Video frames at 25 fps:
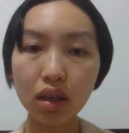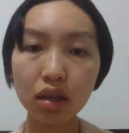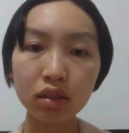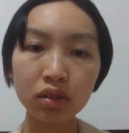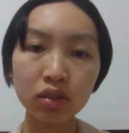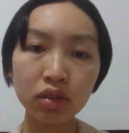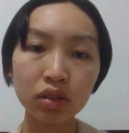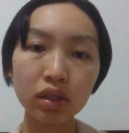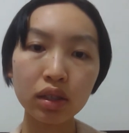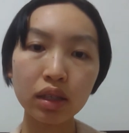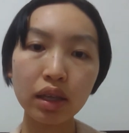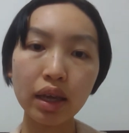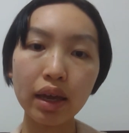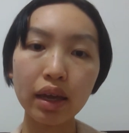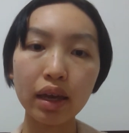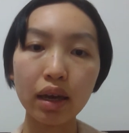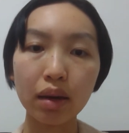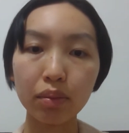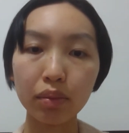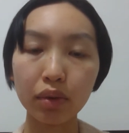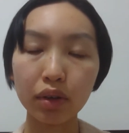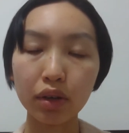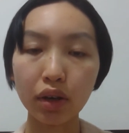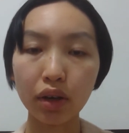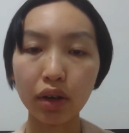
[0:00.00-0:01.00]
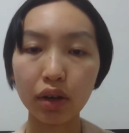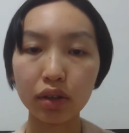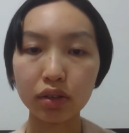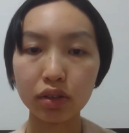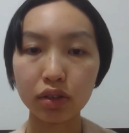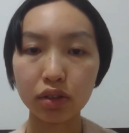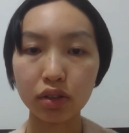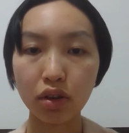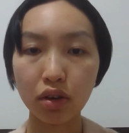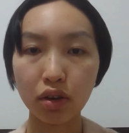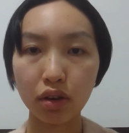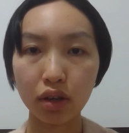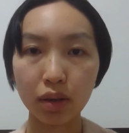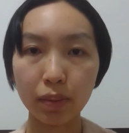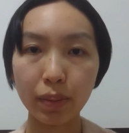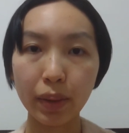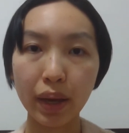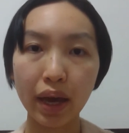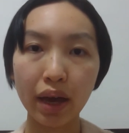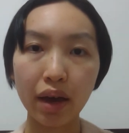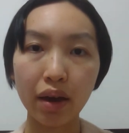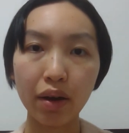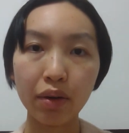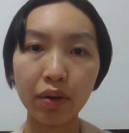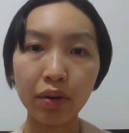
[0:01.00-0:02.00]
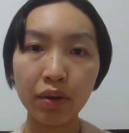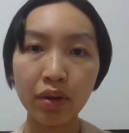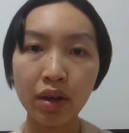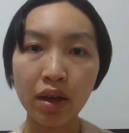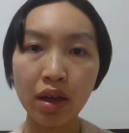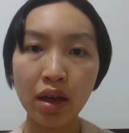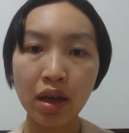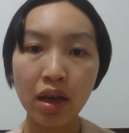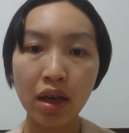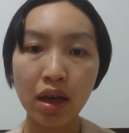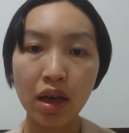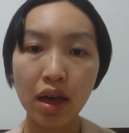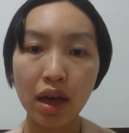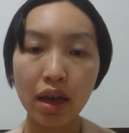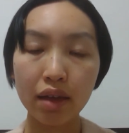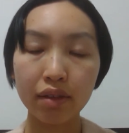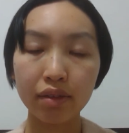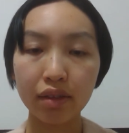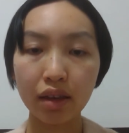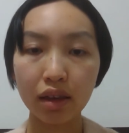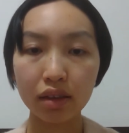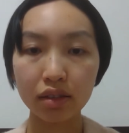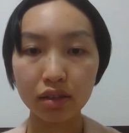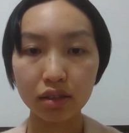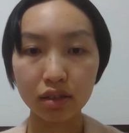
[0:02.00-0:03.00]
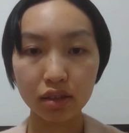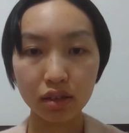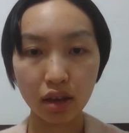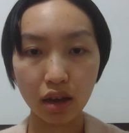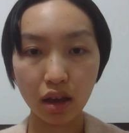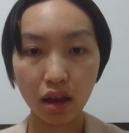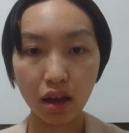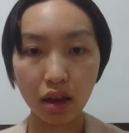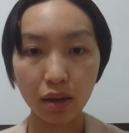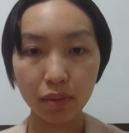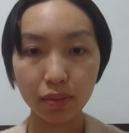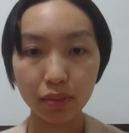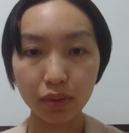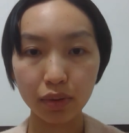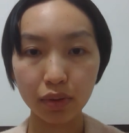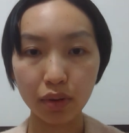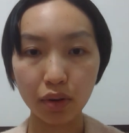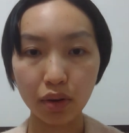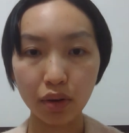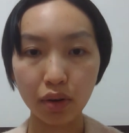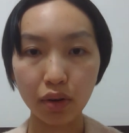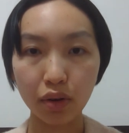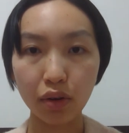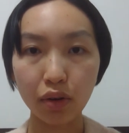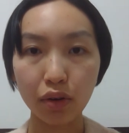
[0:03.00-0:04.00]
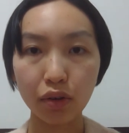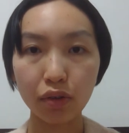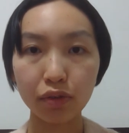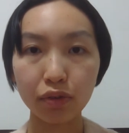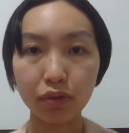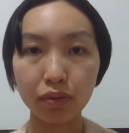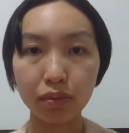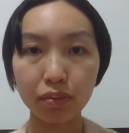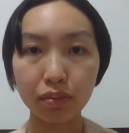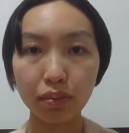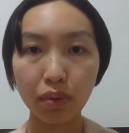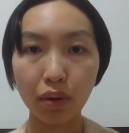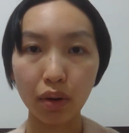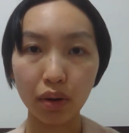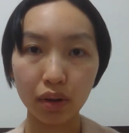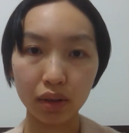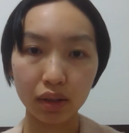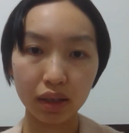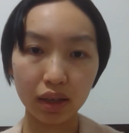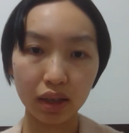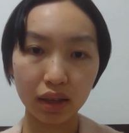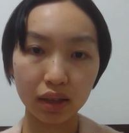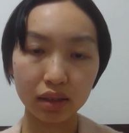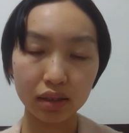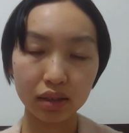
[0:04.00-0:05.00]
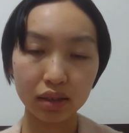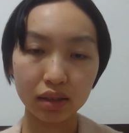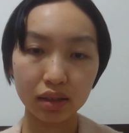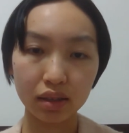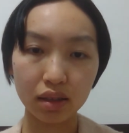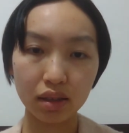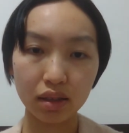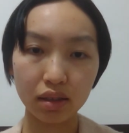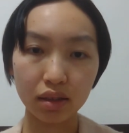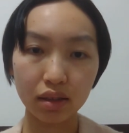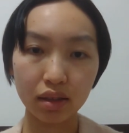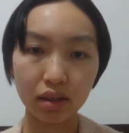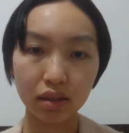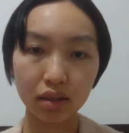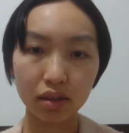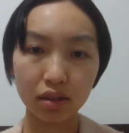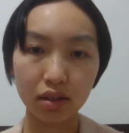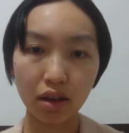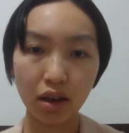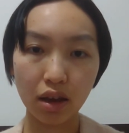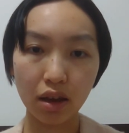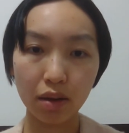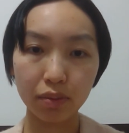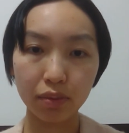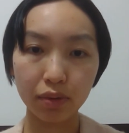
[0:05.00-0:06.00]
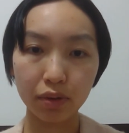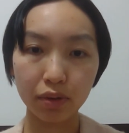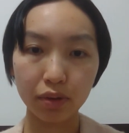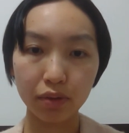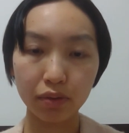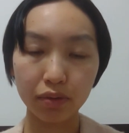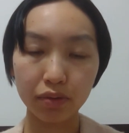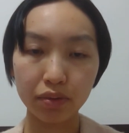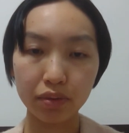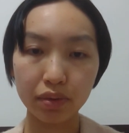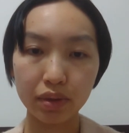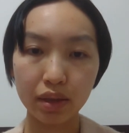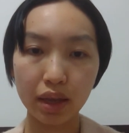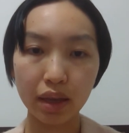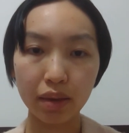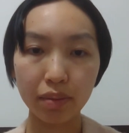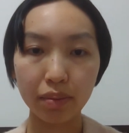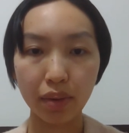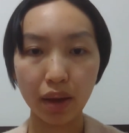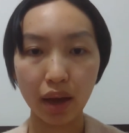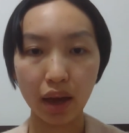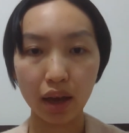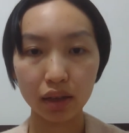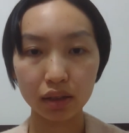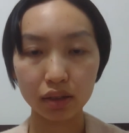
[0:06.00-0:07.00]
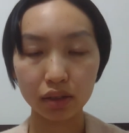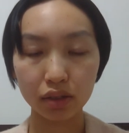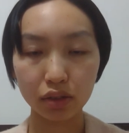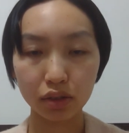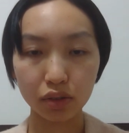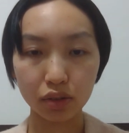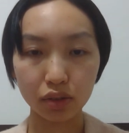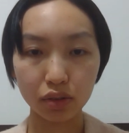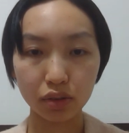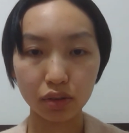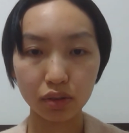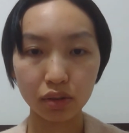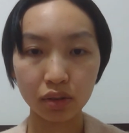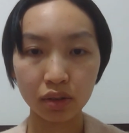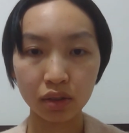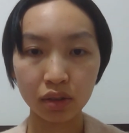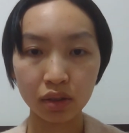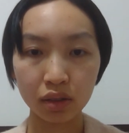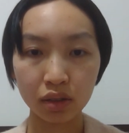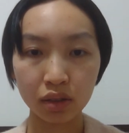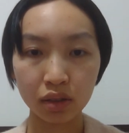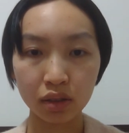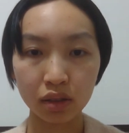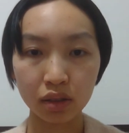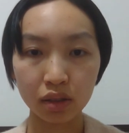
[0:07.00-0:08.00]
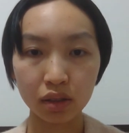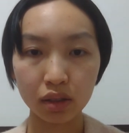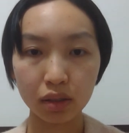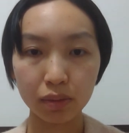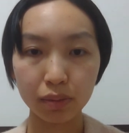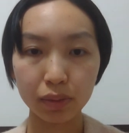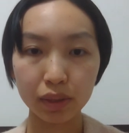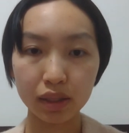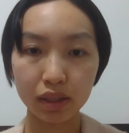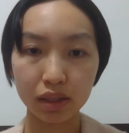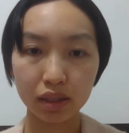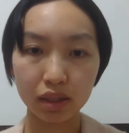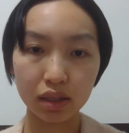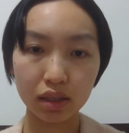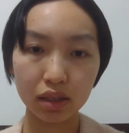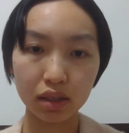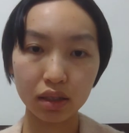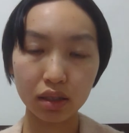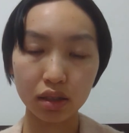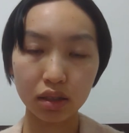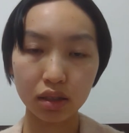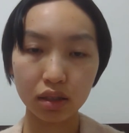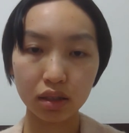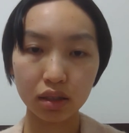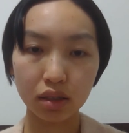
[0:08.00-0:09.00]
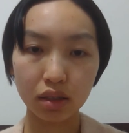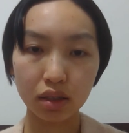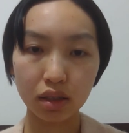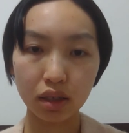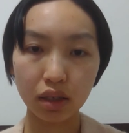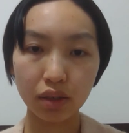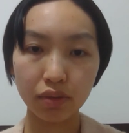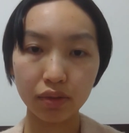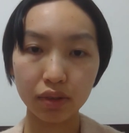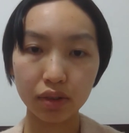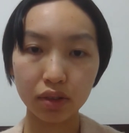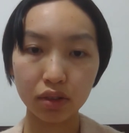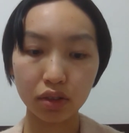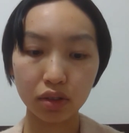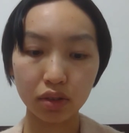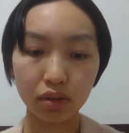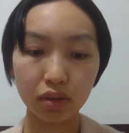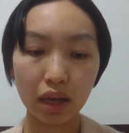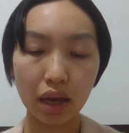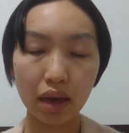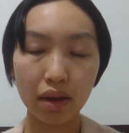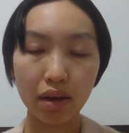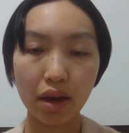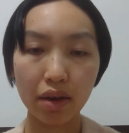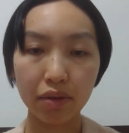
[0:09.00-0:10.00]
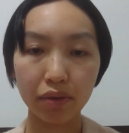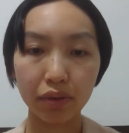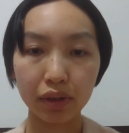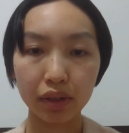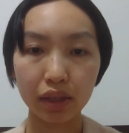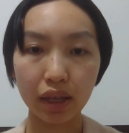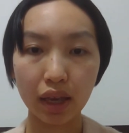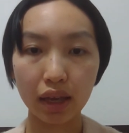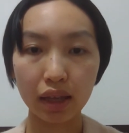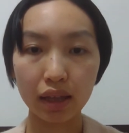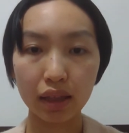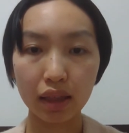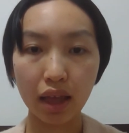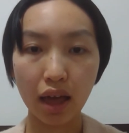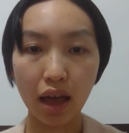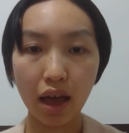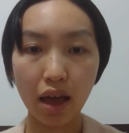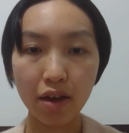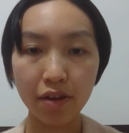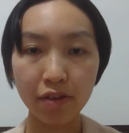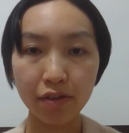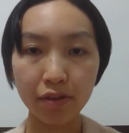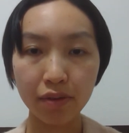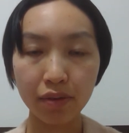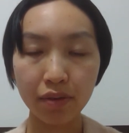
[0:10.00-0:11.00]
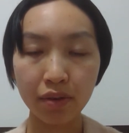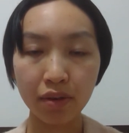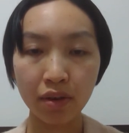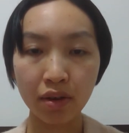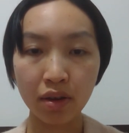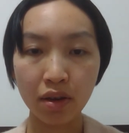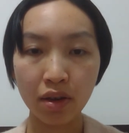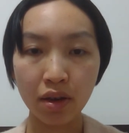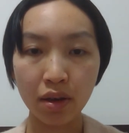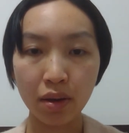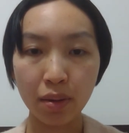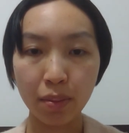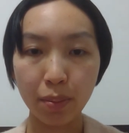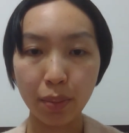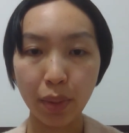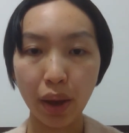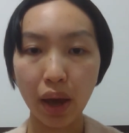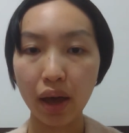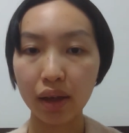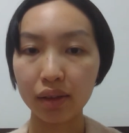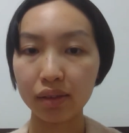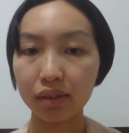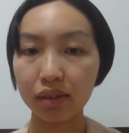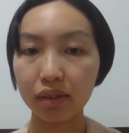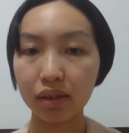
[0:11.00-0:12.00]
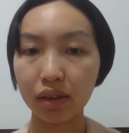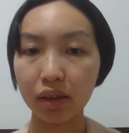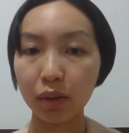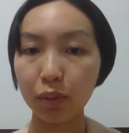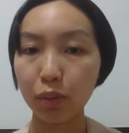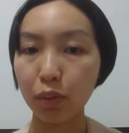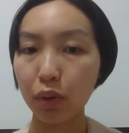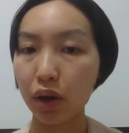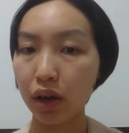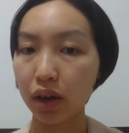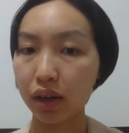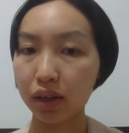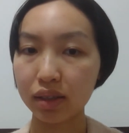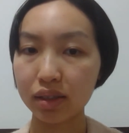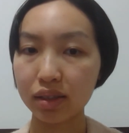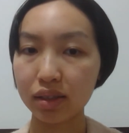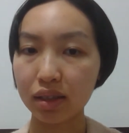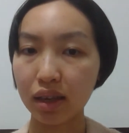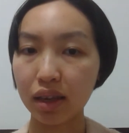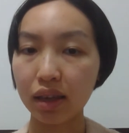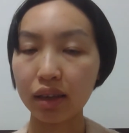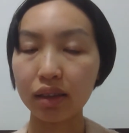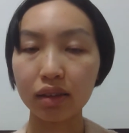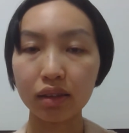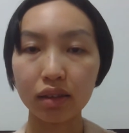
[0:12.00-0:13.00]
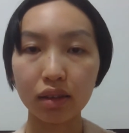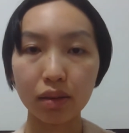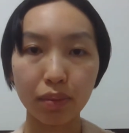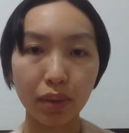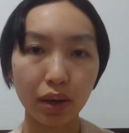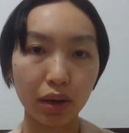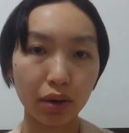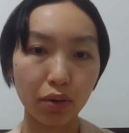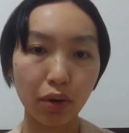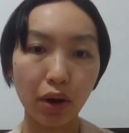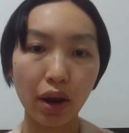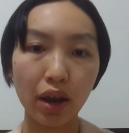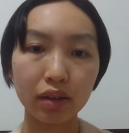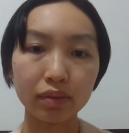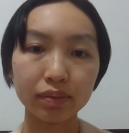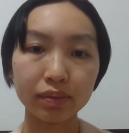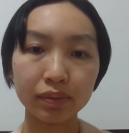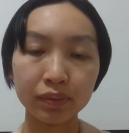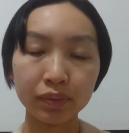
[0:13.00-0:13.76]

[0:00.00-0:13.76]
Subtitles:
So today I'm going to talk about another type of politics, another type of impact to the business, even to our everyday life, but it works in the background.